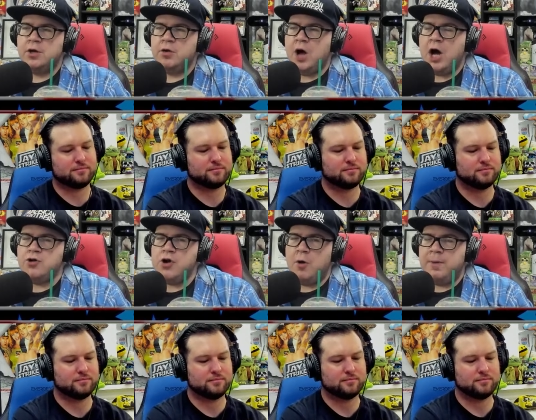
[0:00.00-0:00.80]
Speaker 1: Uh,
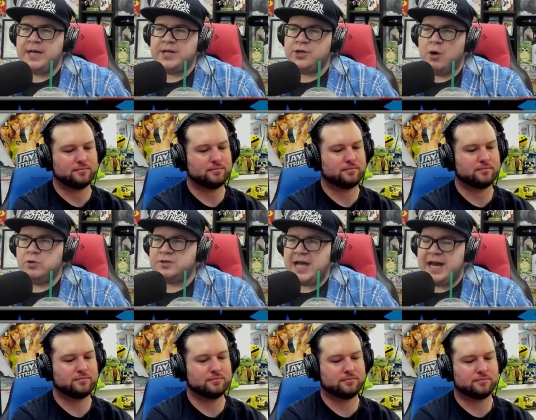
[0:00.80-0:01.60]
nobody knows
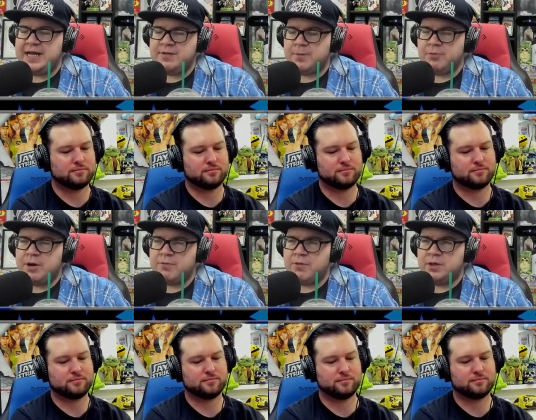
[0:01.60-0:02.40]
any of the print
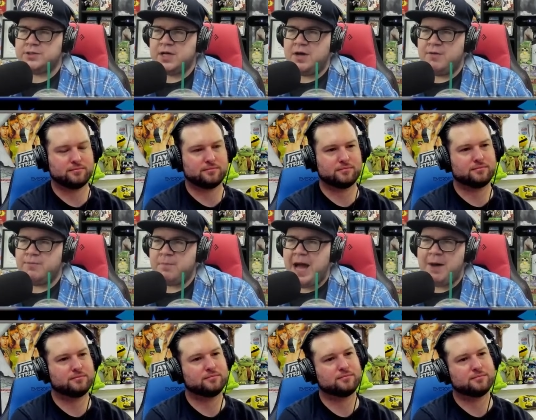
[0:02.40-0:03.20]
runs of how
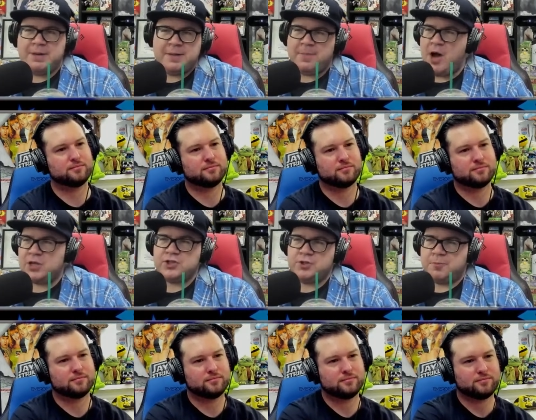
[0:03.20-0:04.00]
many boxes are
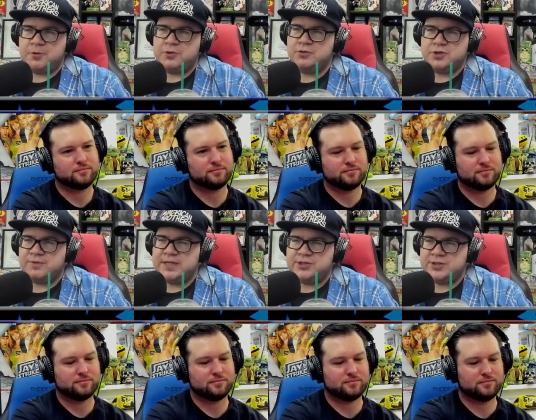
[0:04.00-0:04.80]
produced of each
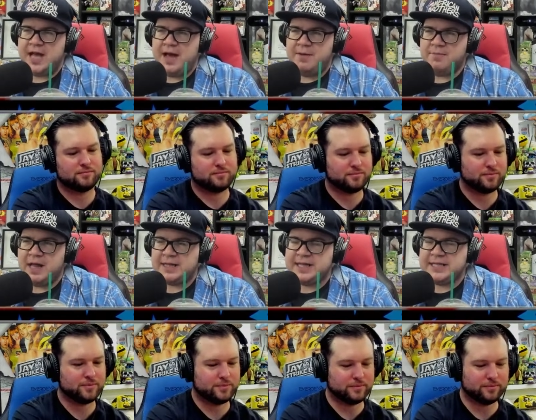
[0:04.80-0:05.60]
set. Like
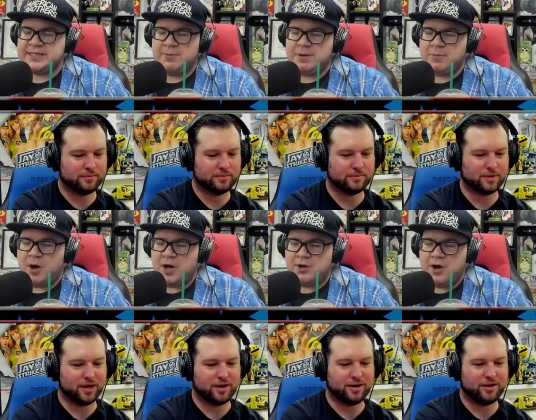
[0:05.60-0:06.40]
things that we want
Speaker 2: to um,
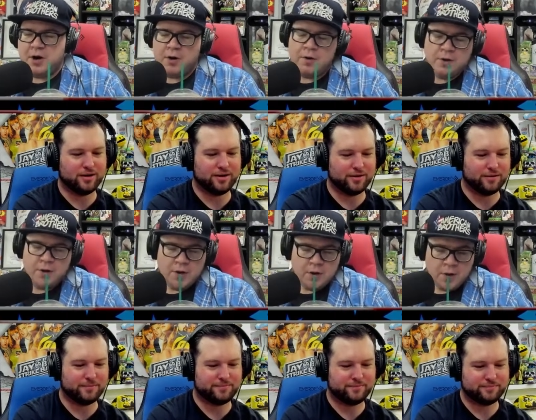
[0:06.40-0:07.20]
know.
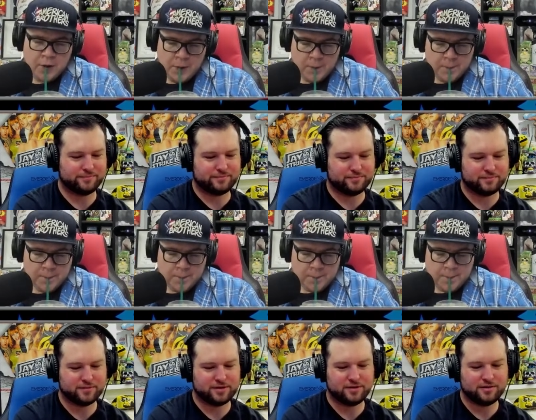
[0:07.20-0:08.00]

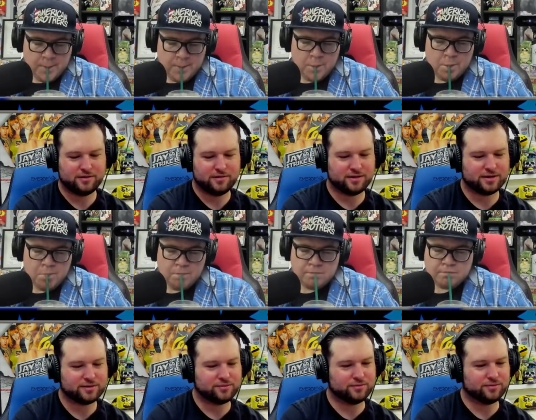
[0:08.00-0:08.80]
That's
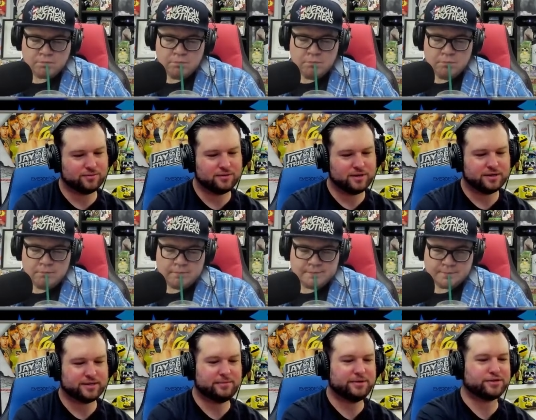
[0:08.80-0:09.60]
cool. Some of these
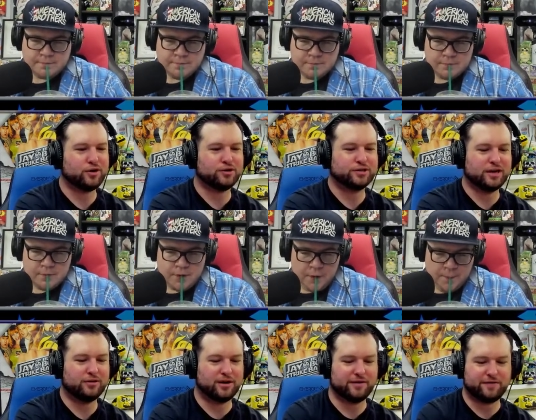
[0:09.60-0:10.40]
cards I don't. I
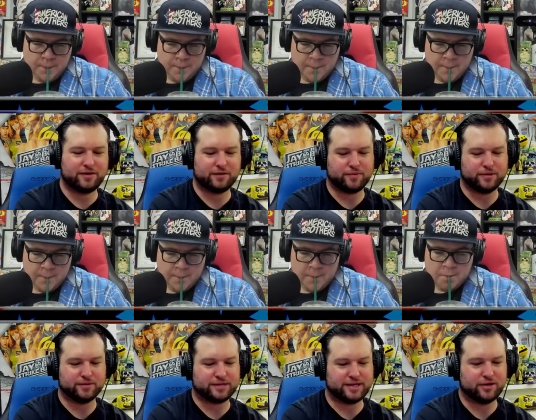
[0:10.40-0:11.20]
feel like we don't see
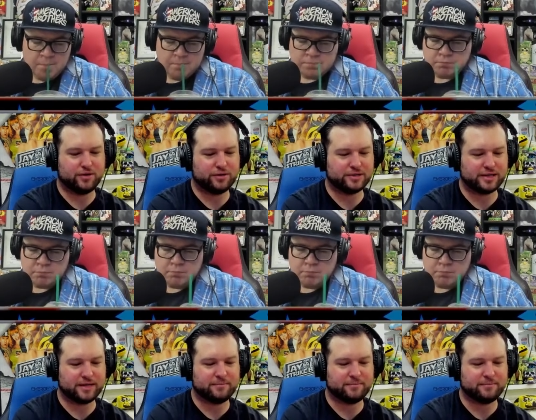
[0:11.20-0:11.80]
all the time.